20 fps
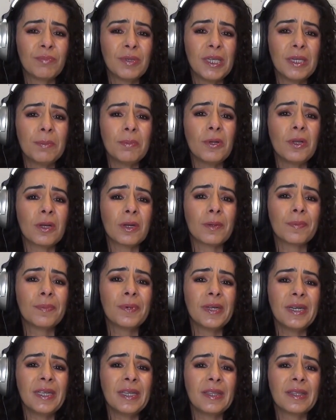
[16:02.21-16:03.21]
People are
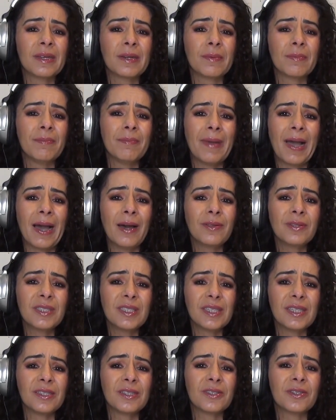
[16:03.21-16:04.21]
putting their
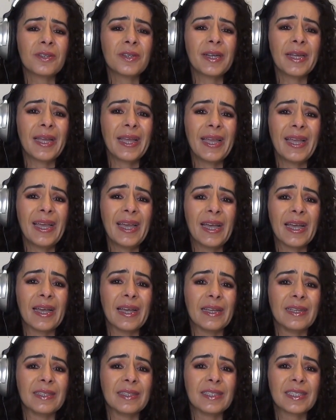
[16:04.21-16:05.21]
mouths in your
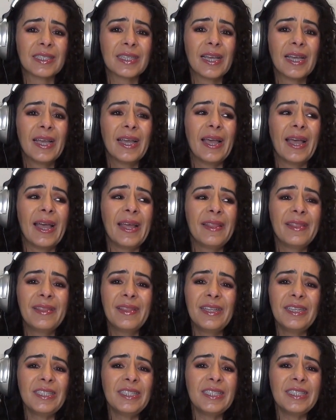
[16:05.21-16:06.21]
hands, and
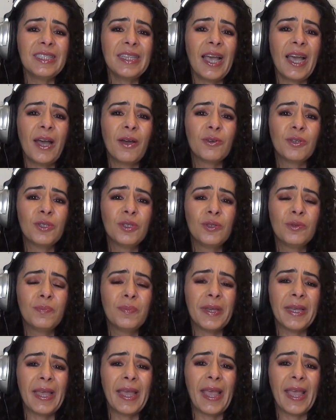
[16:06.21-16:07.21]
this is how you
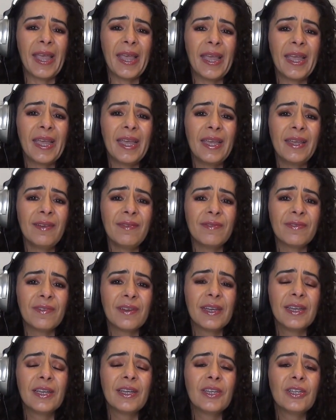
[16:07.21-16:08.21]
behave.
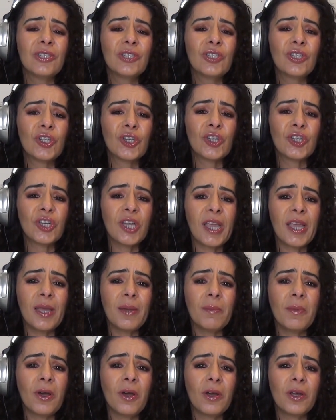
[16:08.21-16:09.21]

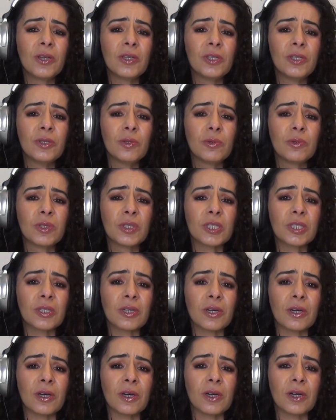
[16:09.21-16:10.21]
Shame on you,
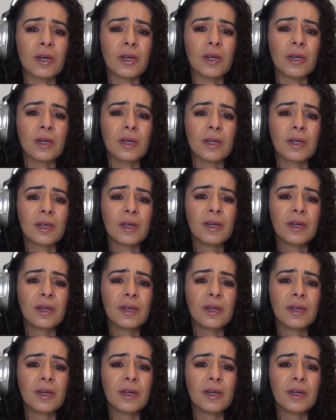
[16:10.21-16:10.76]
sir.